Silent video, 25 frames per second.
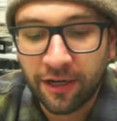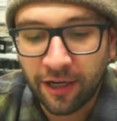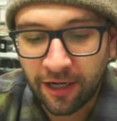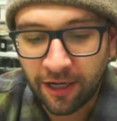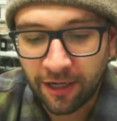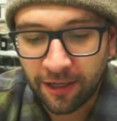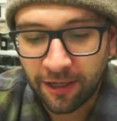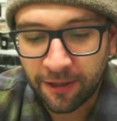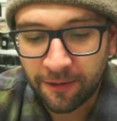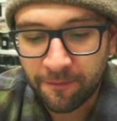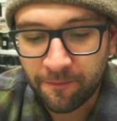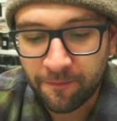
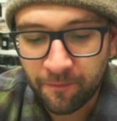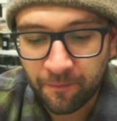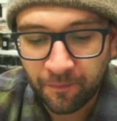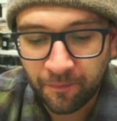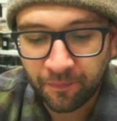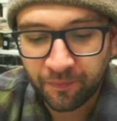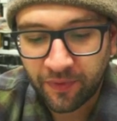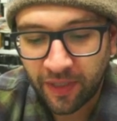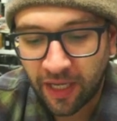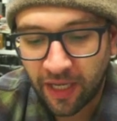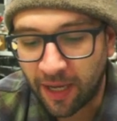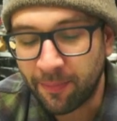I'm
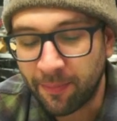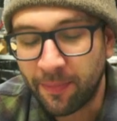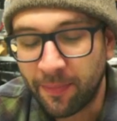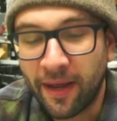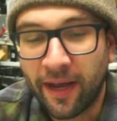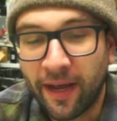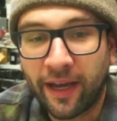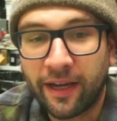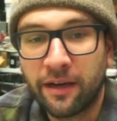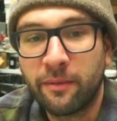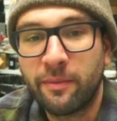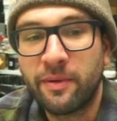not
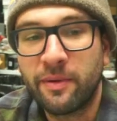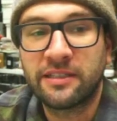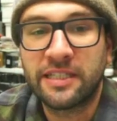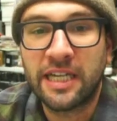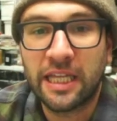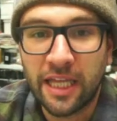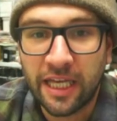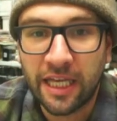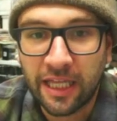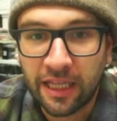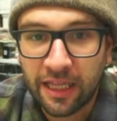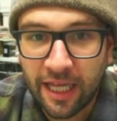going to be
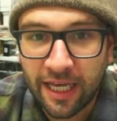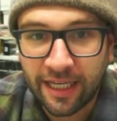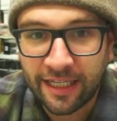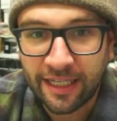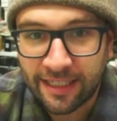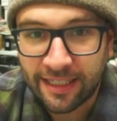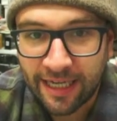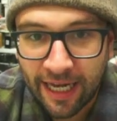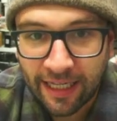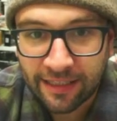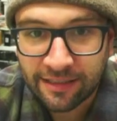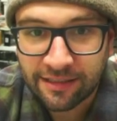selling like
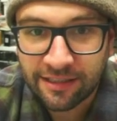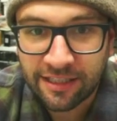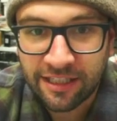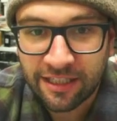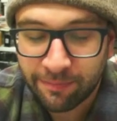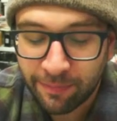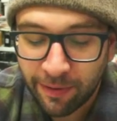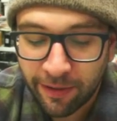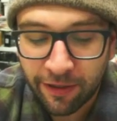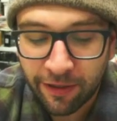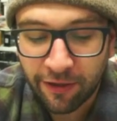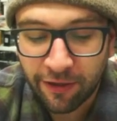Nazi
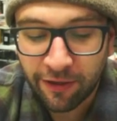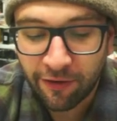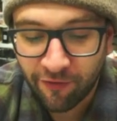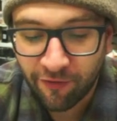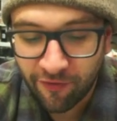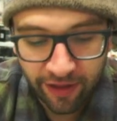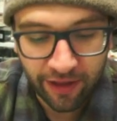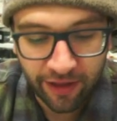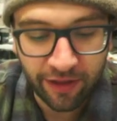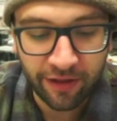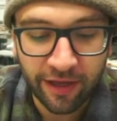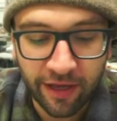
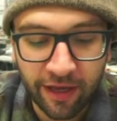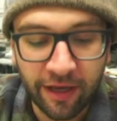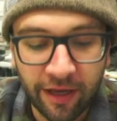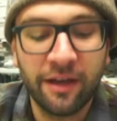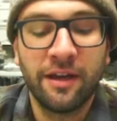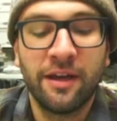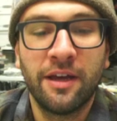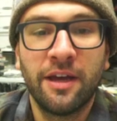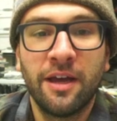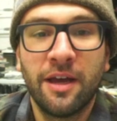paraphernalia,